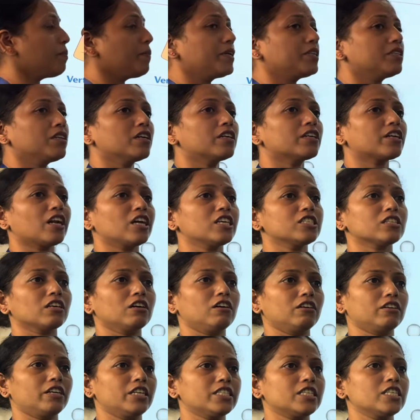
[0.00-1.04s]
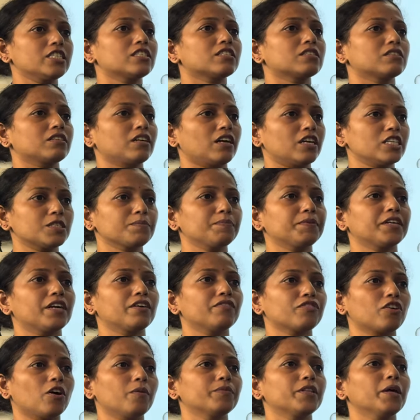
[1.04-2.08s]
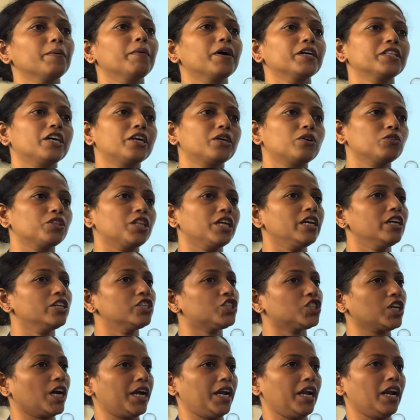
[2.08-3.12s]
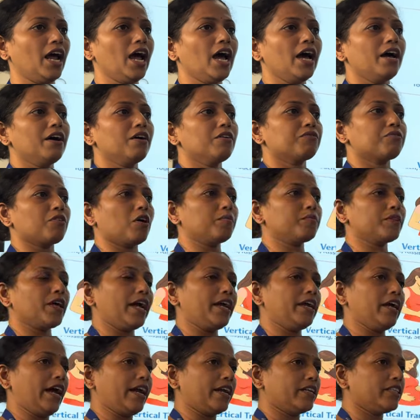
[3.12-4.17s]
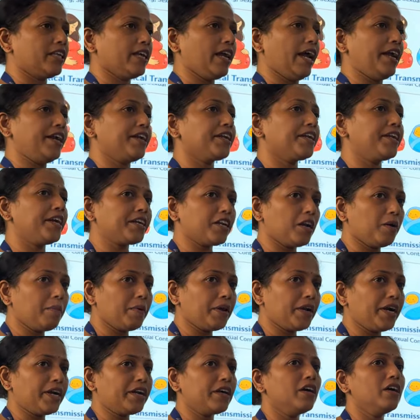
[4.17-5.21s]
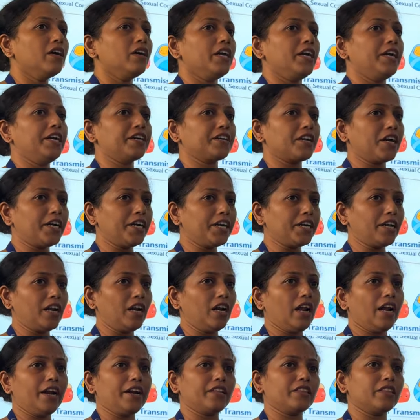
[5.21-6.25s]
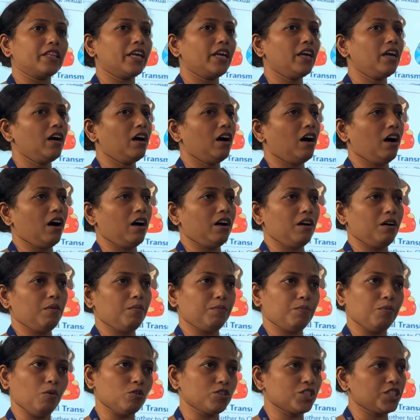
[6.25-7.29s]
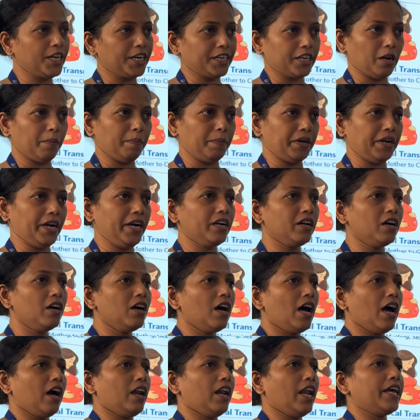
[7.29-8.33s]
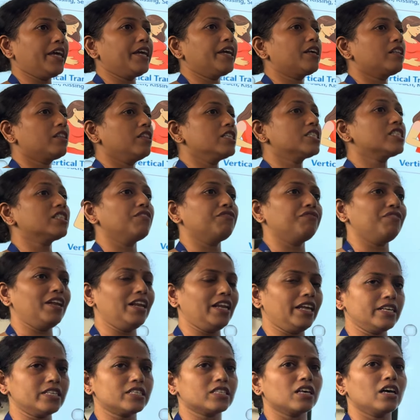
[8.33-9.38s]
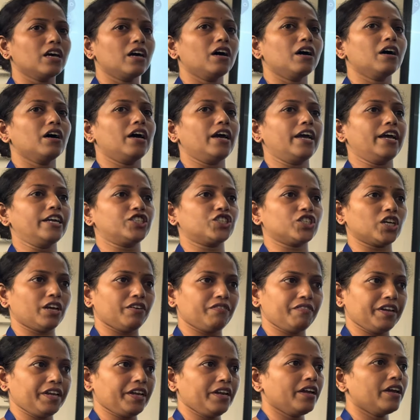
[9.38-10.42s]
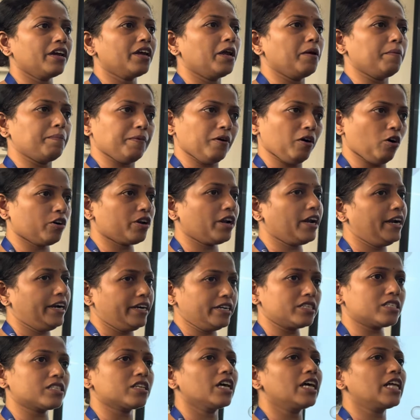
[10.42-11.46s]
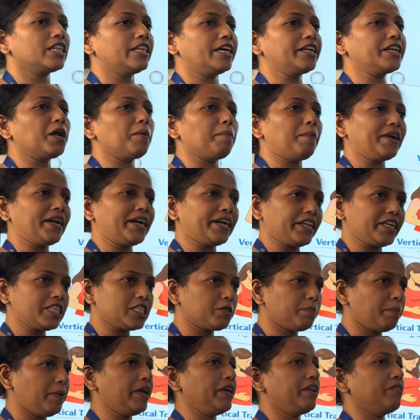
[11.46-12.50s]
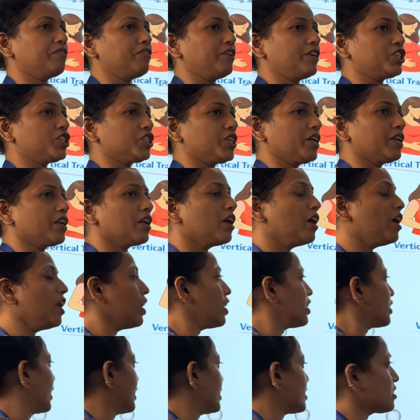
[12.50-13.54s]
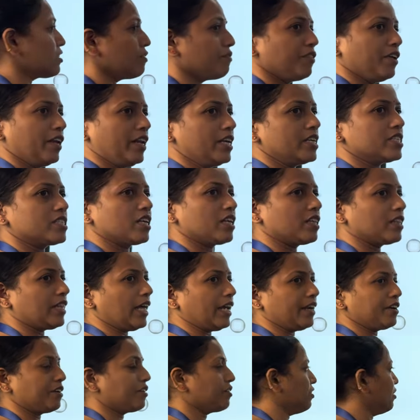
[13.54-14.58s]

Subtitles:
means the disease transmitted from the mother to the child. From the at the antenatal period, intranatal and the postnatal period, like the syphilis, HIV or AIDS, then hepatitis B infection, then syphilis, that